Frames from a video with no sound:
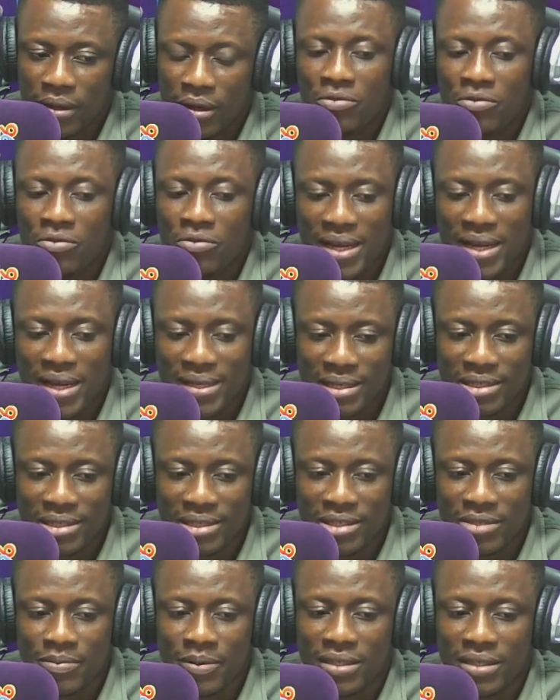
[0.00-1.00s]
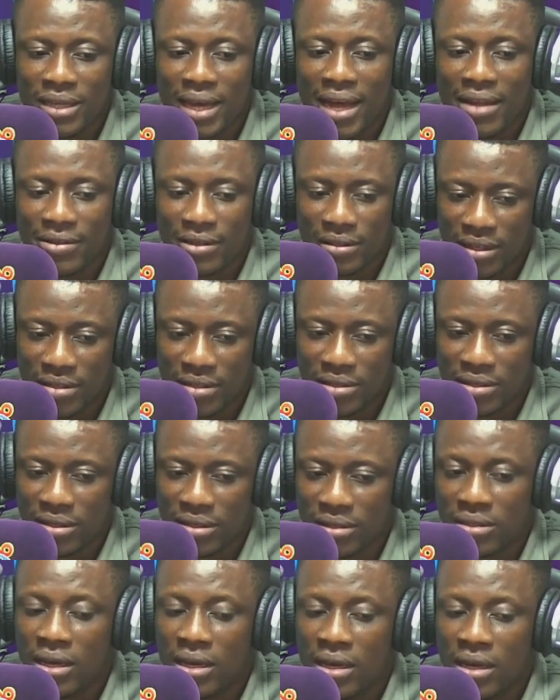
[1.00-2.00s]
Unrest has spread to other
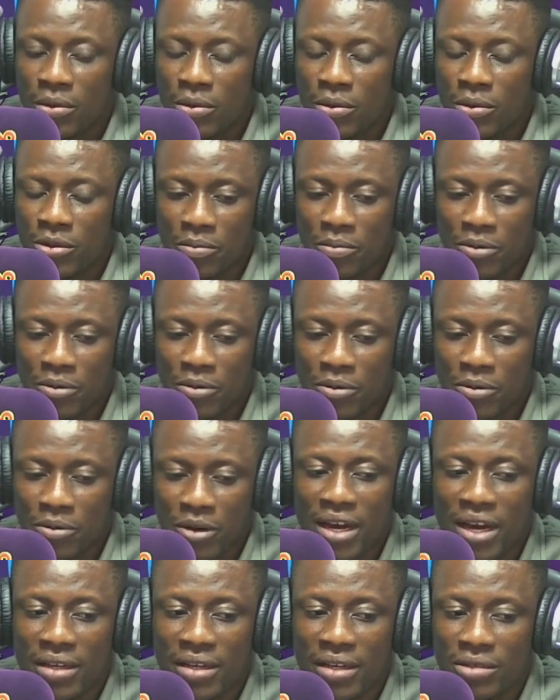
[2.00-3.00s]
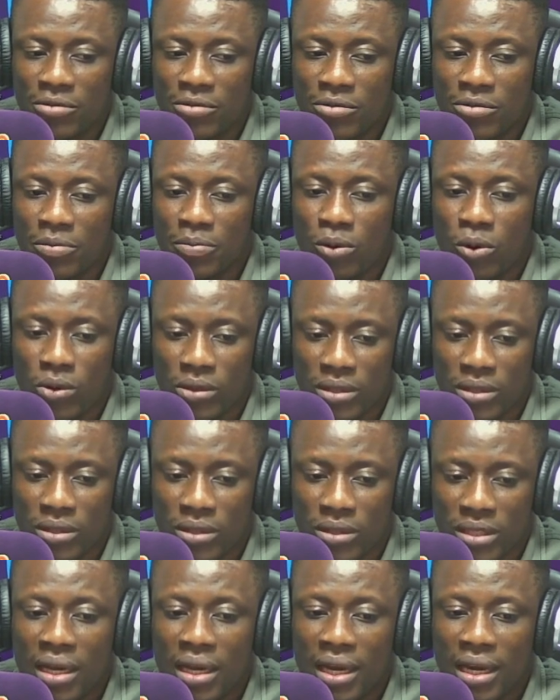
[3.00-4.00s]
cities, with a prison riot
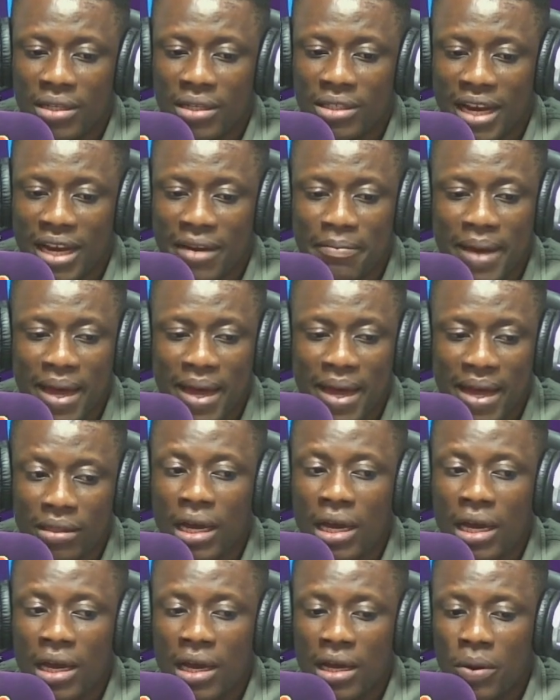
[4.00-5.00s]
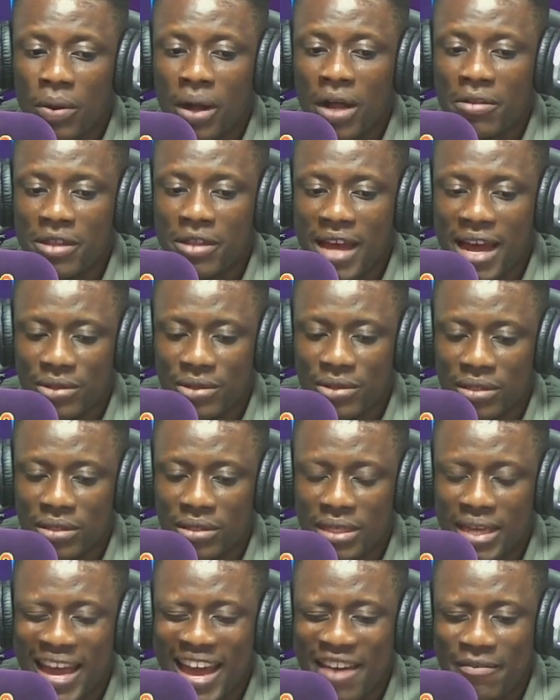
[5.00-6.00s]
reported in Jacmel, while
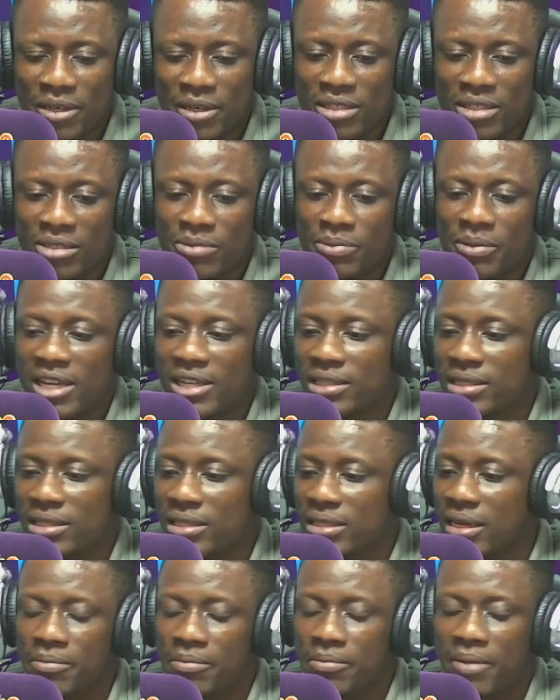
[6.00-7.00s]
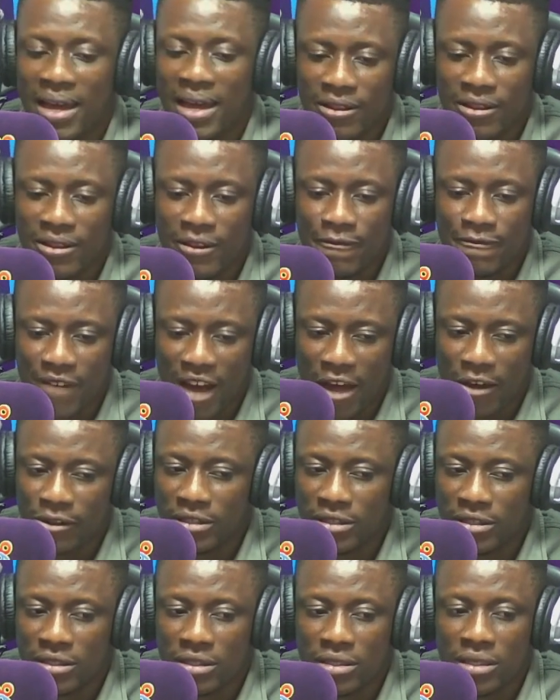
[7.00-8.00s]
thousands have been displaced by the
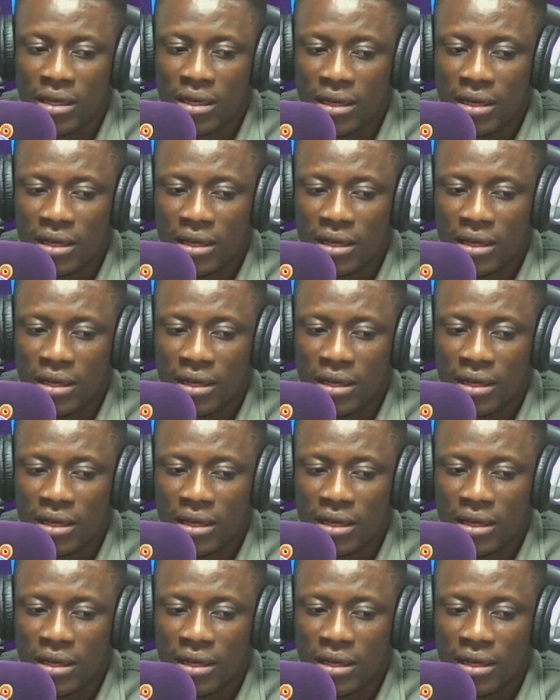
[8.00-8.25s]
violence.